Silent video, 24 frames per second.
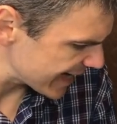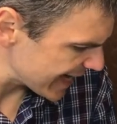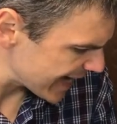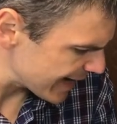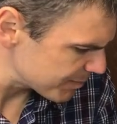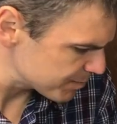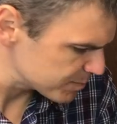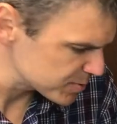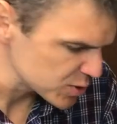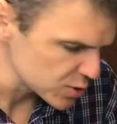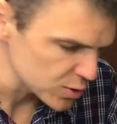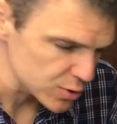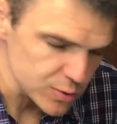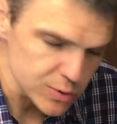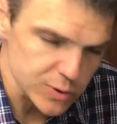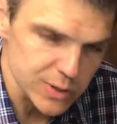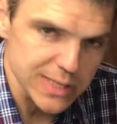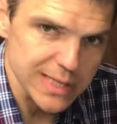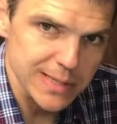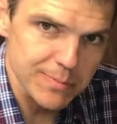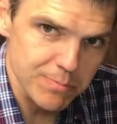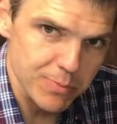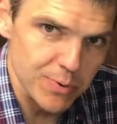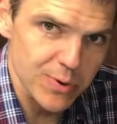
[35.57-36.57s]

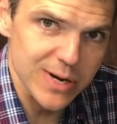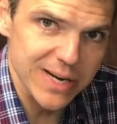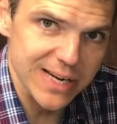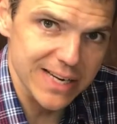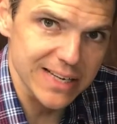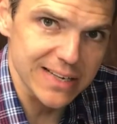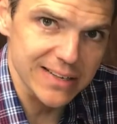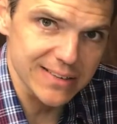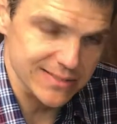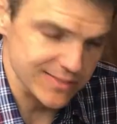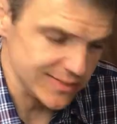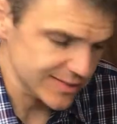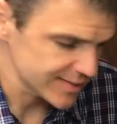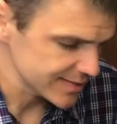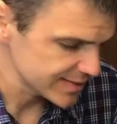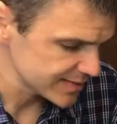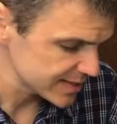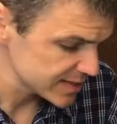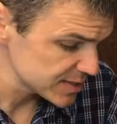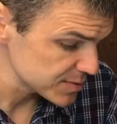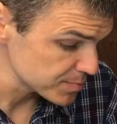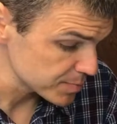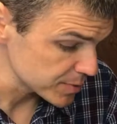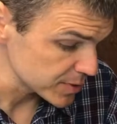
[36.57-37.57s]
absolutely brilliant.
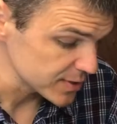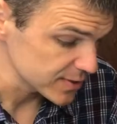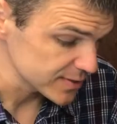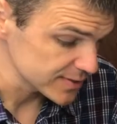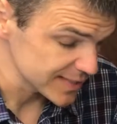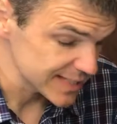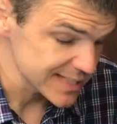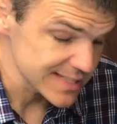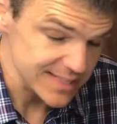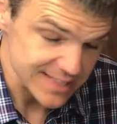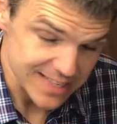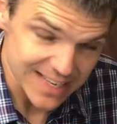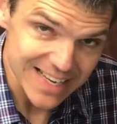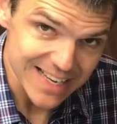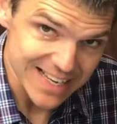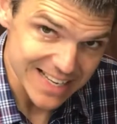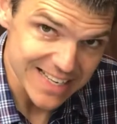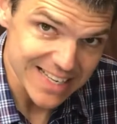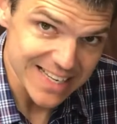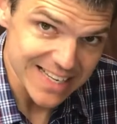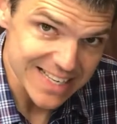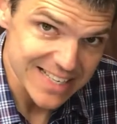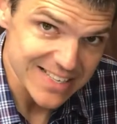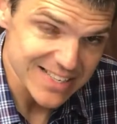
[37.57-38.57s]
This product is
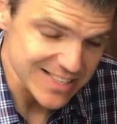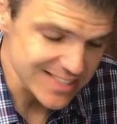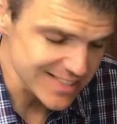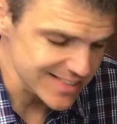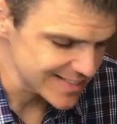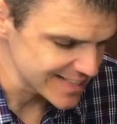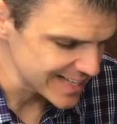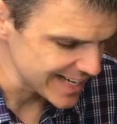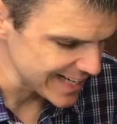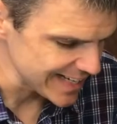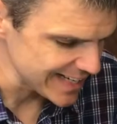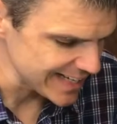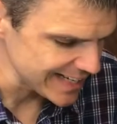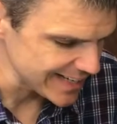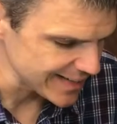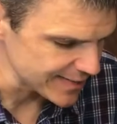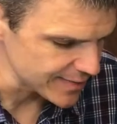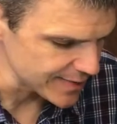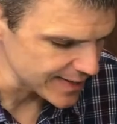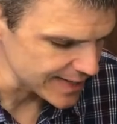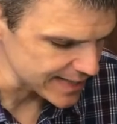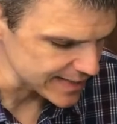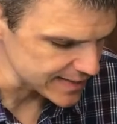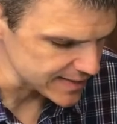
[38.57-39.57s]
it is insanely
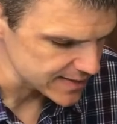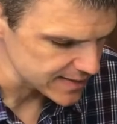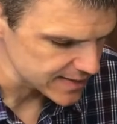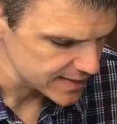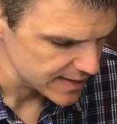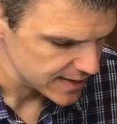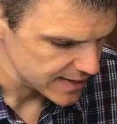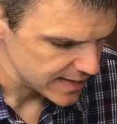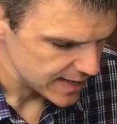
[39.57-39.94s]
great.